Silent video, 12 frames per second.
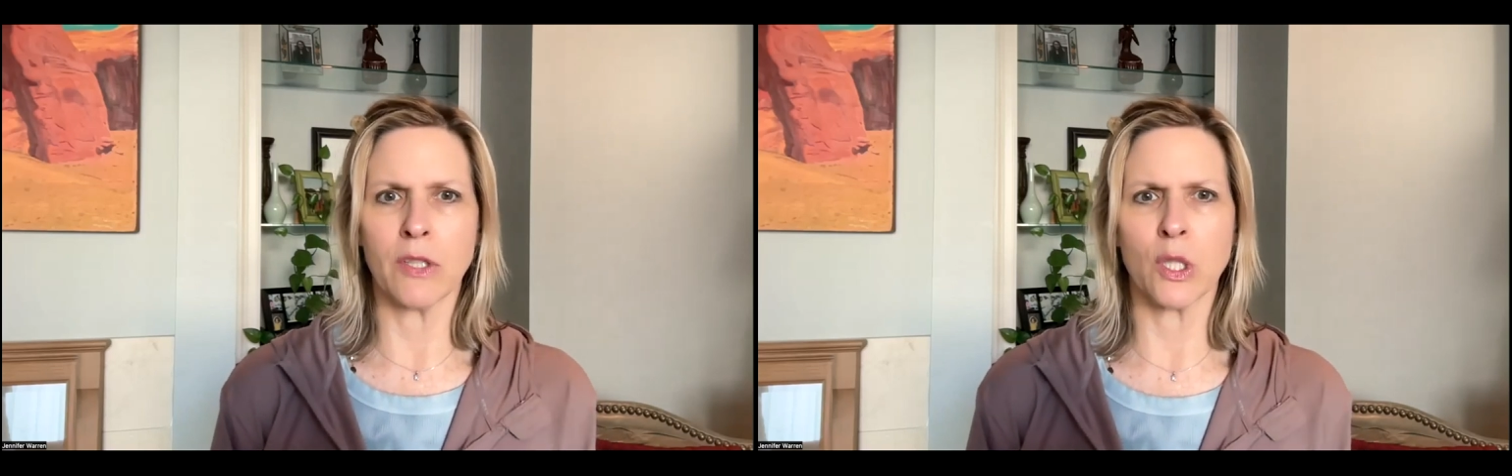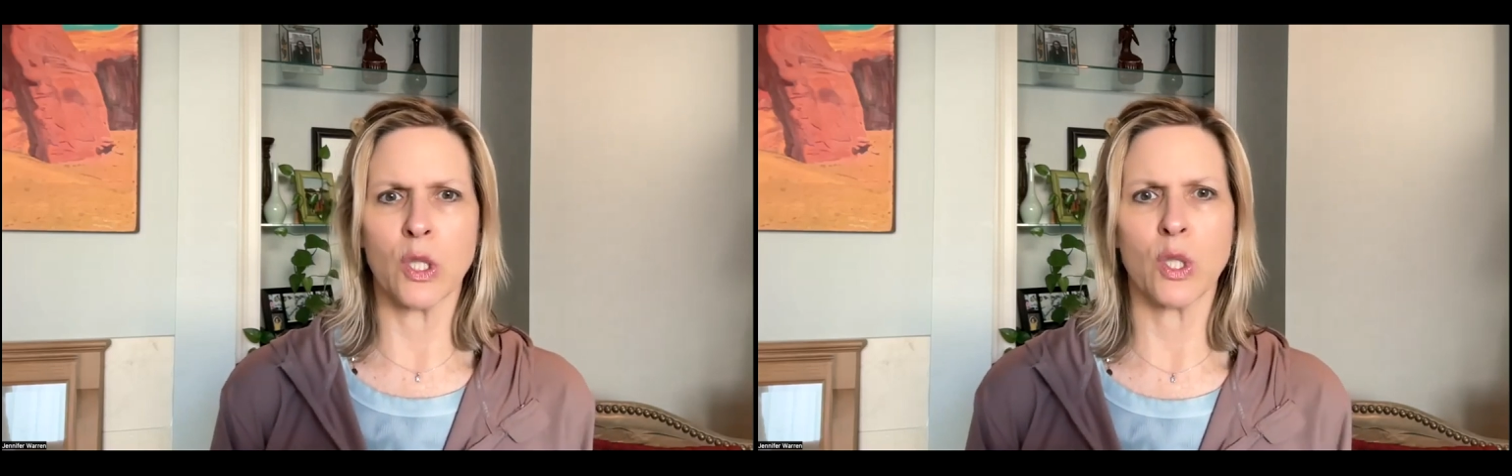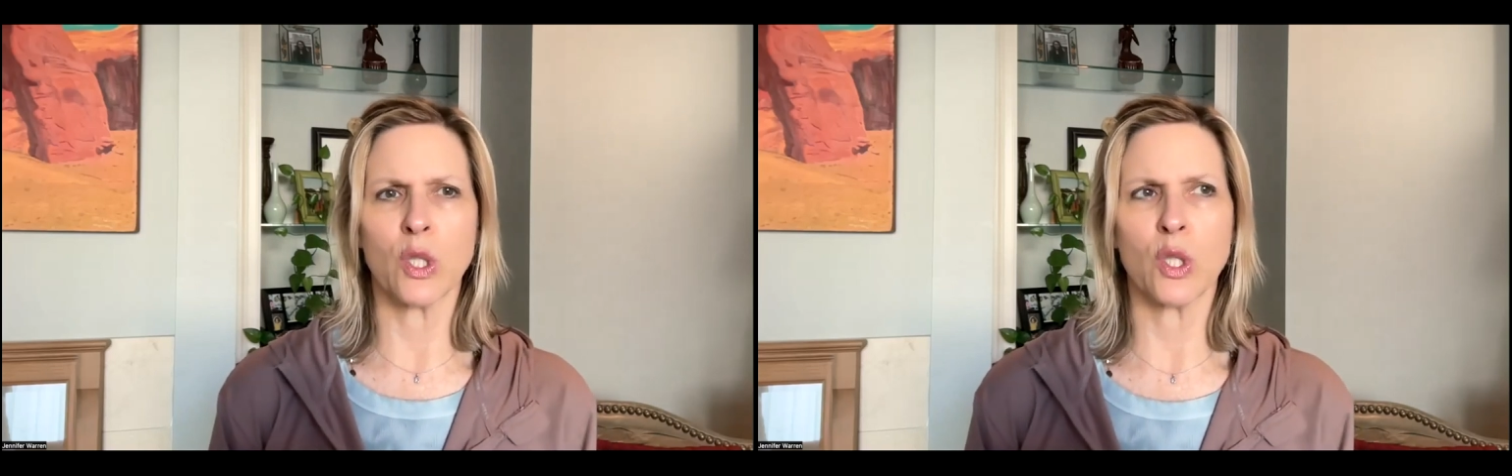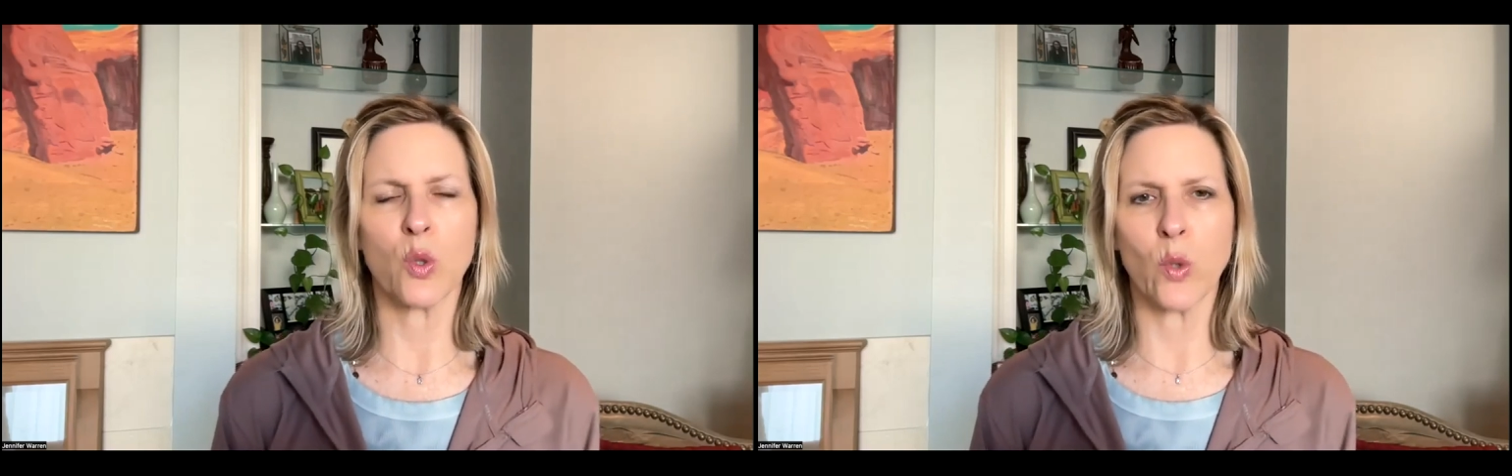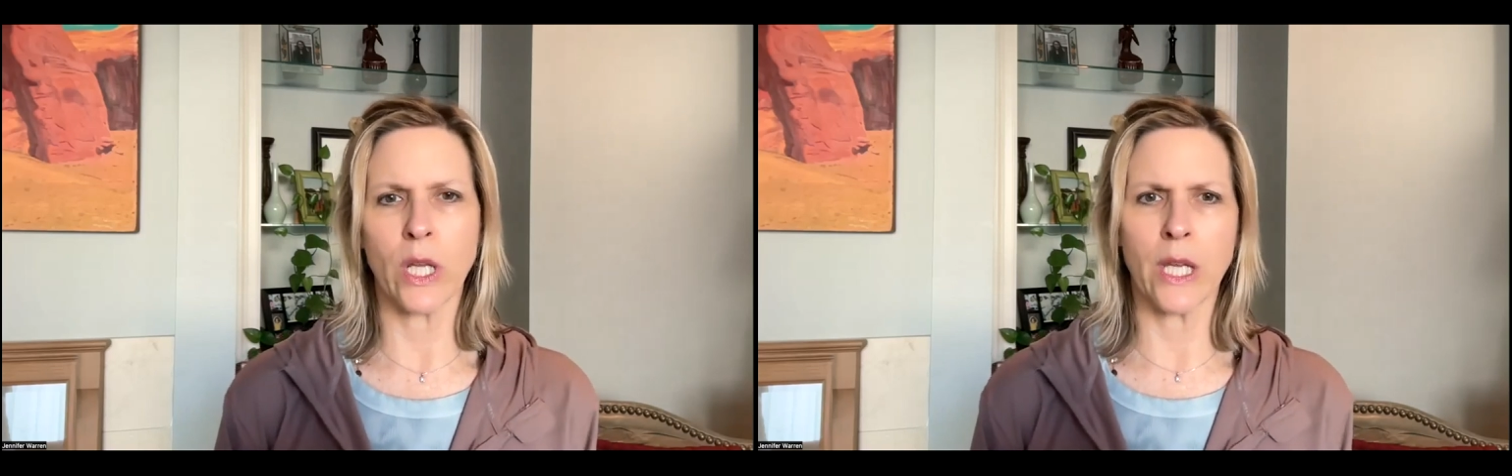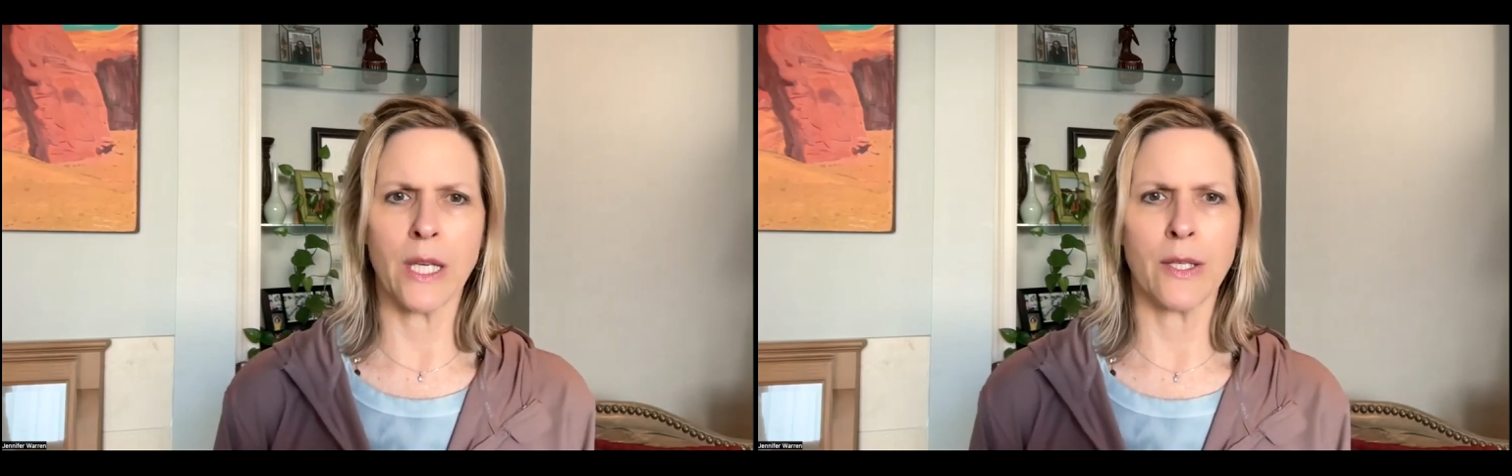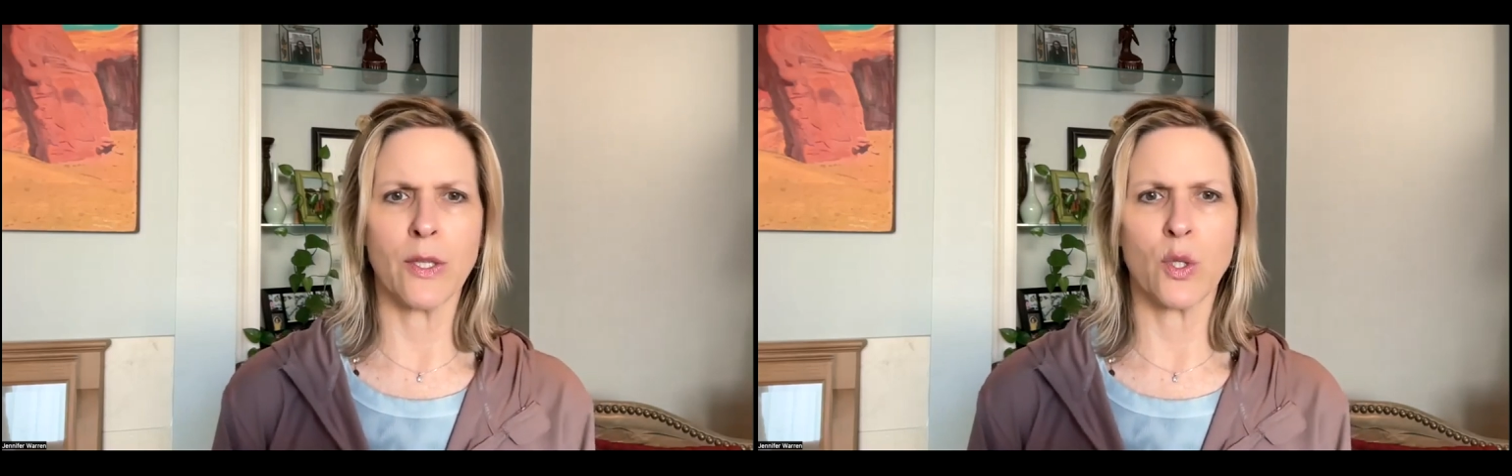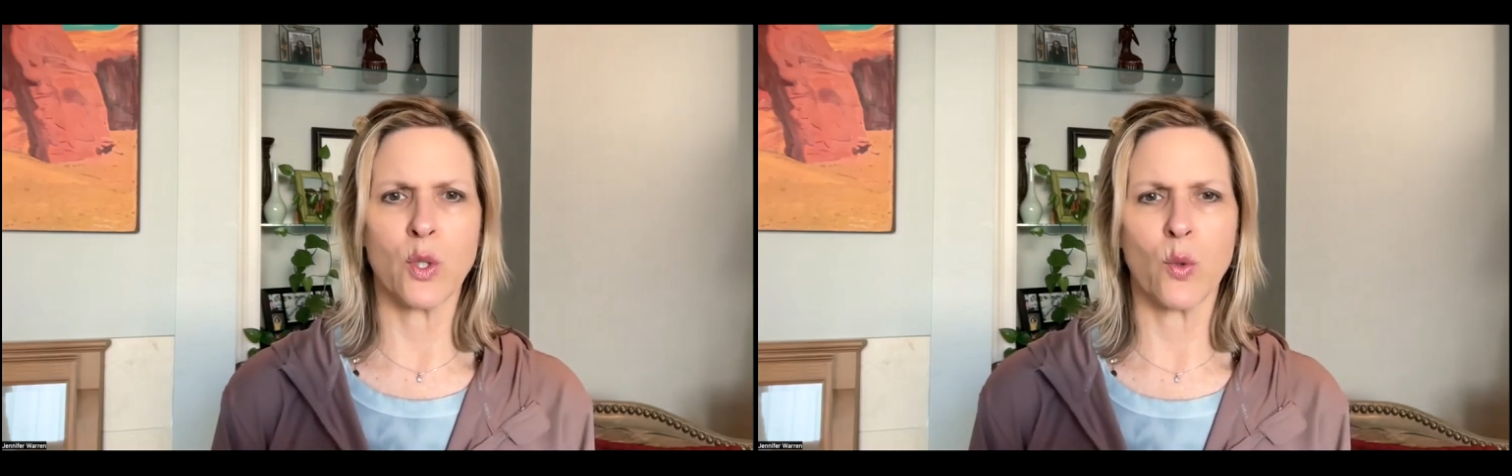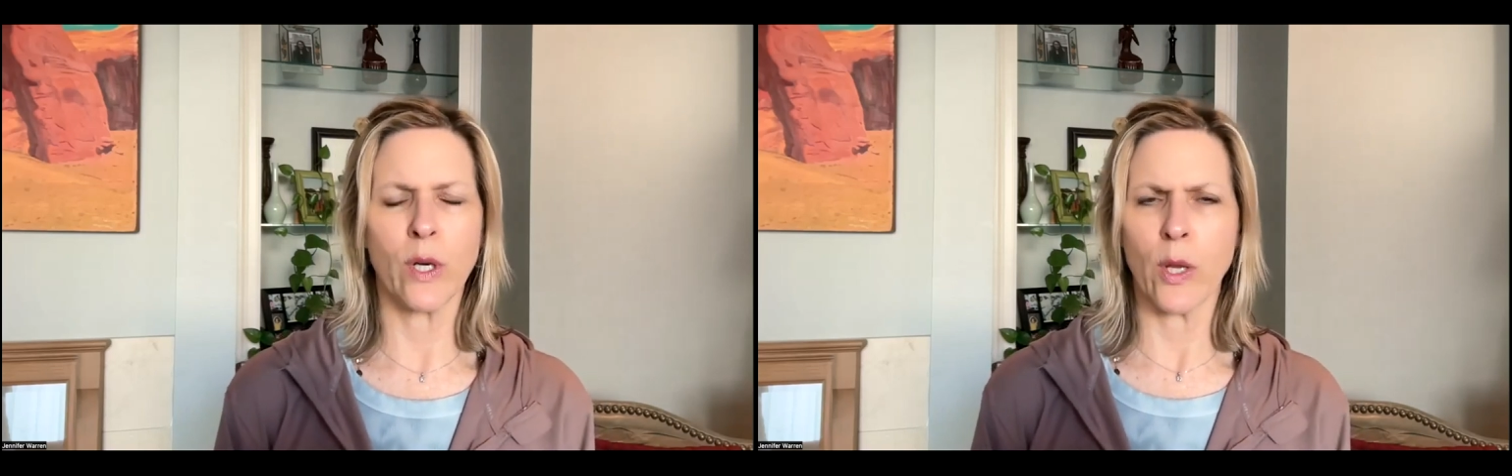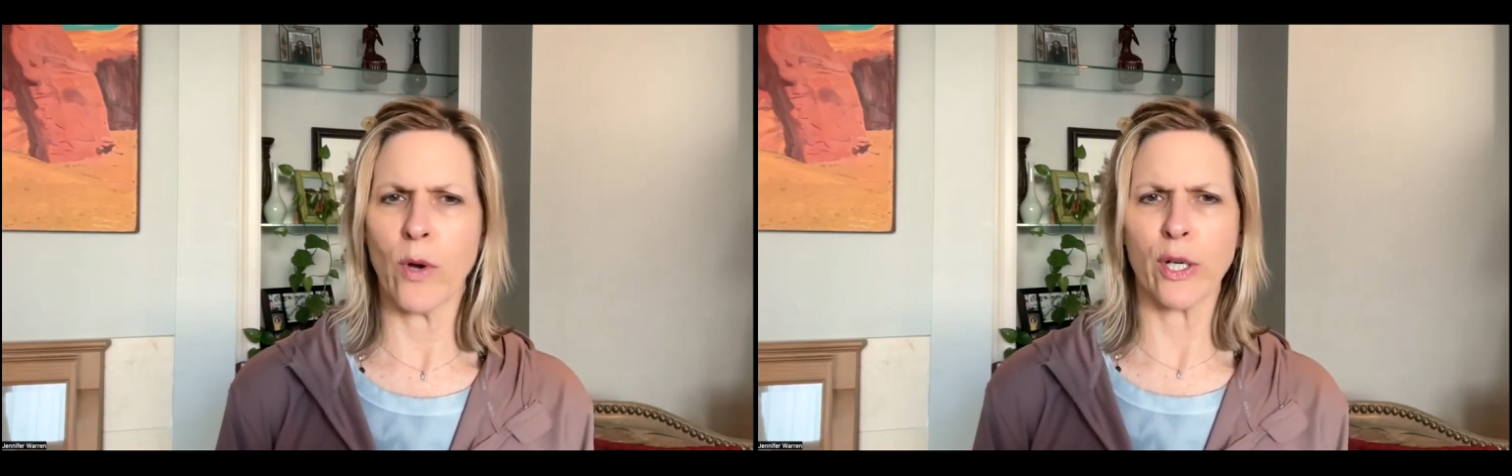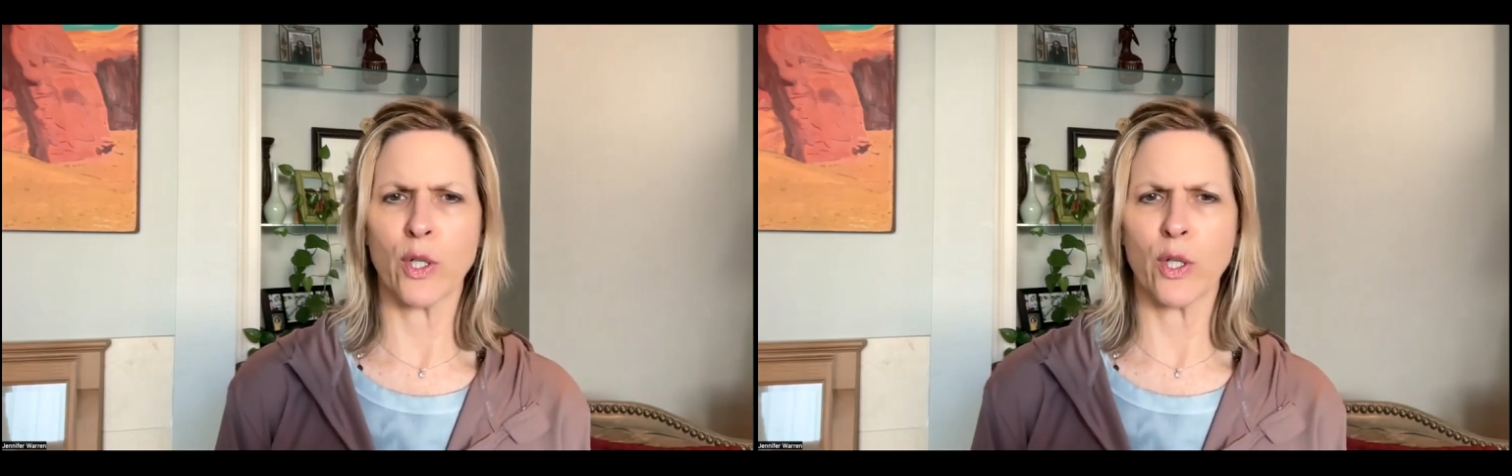in 2021